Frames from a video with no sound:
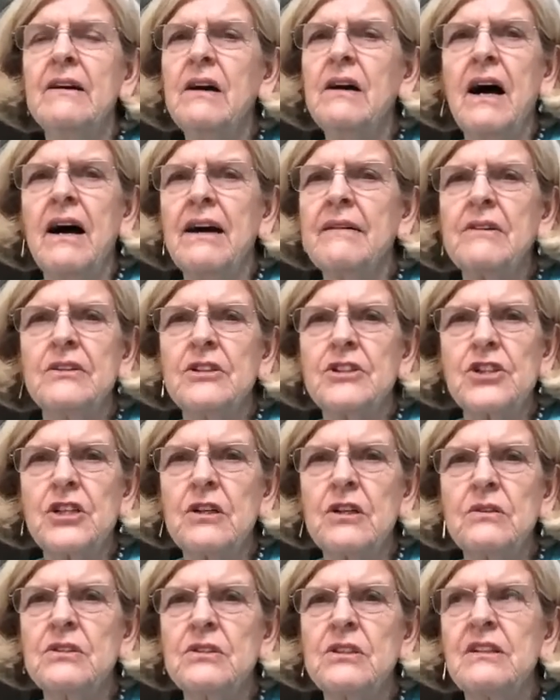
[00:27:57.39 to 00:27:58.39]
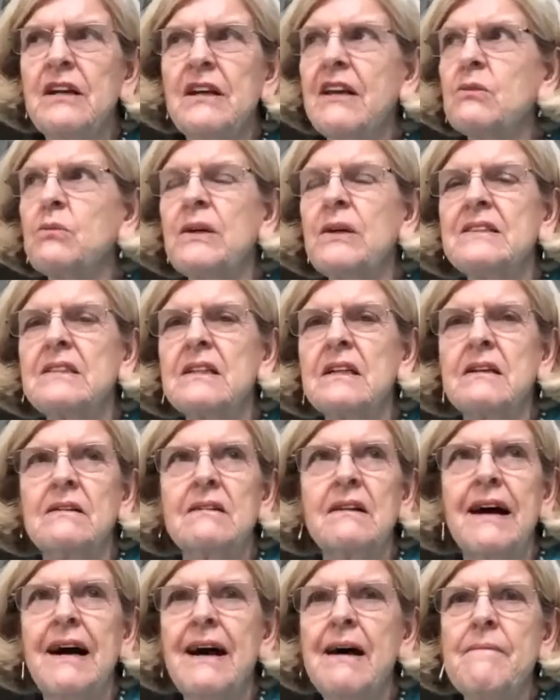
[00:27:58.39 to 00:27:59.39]
I'm going to choke to death, when's it going
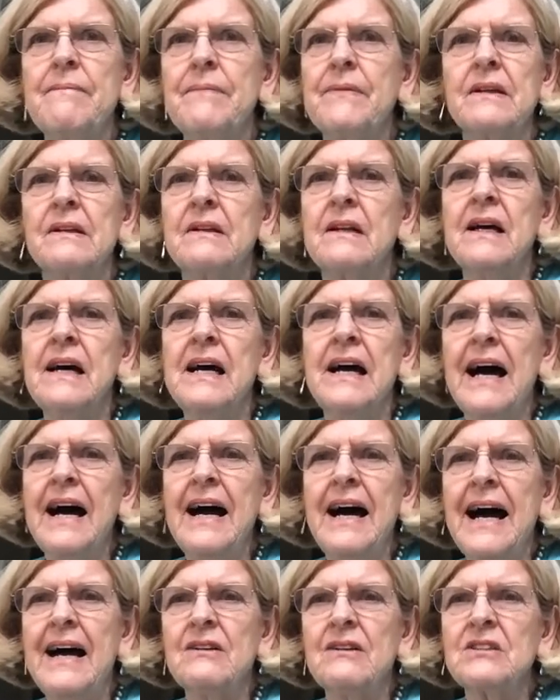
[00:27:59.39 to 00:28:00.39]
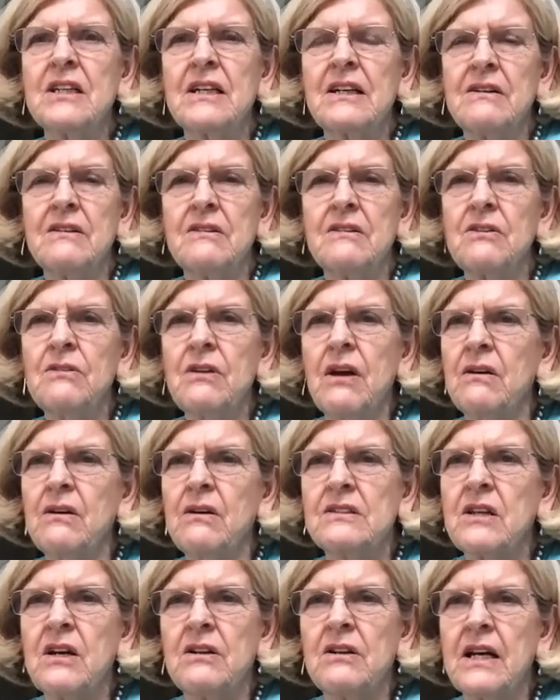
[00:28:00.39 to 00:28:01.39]
to happen, and how's it going, you know,
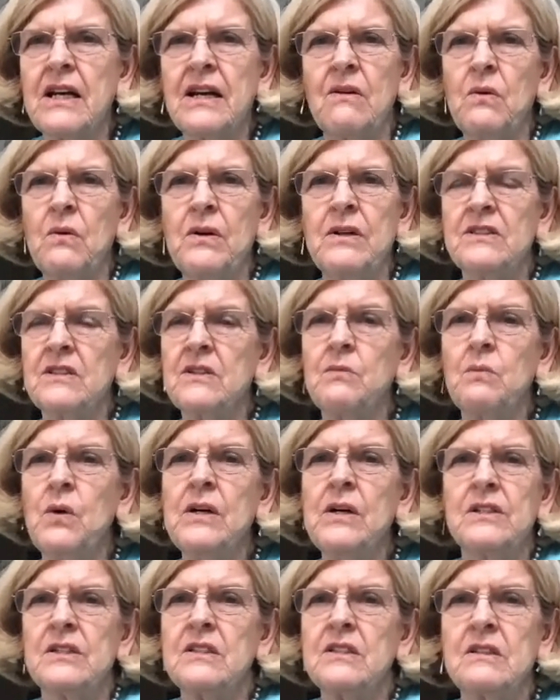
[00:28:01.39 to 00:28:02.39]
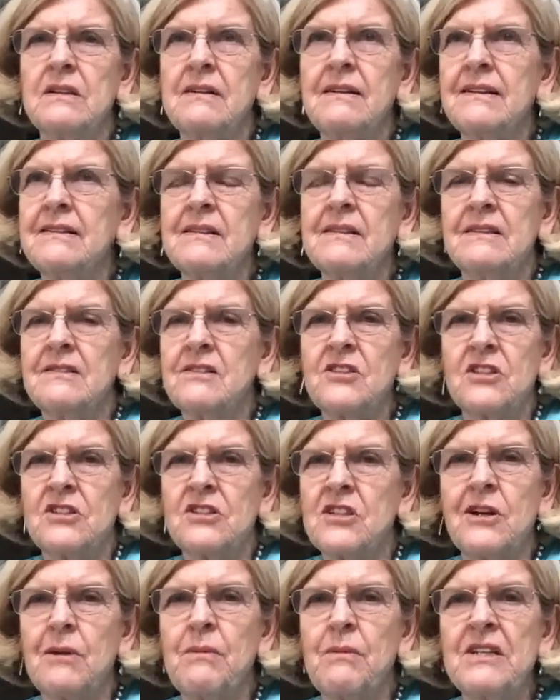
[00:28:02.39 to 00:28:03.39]
it's going to get worse and worse, and it's just
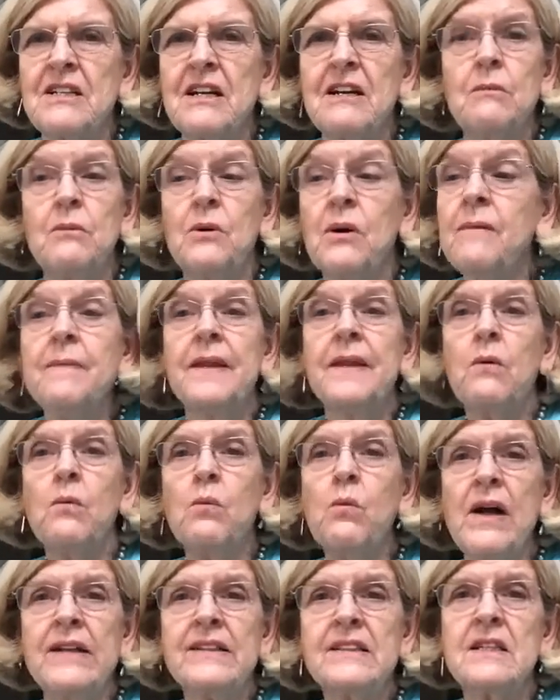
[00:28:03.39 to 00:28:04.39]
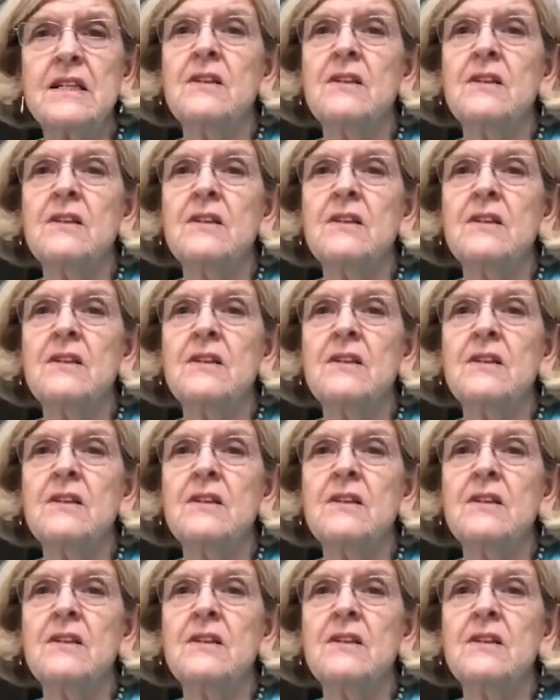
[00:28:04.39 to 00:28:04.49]
going to be terrible. Once